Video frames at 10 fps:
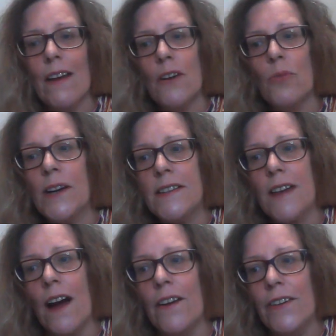We
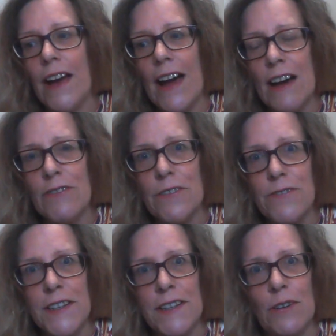don't have a
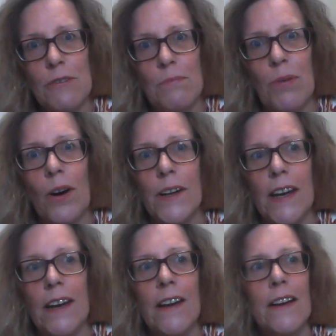physical body.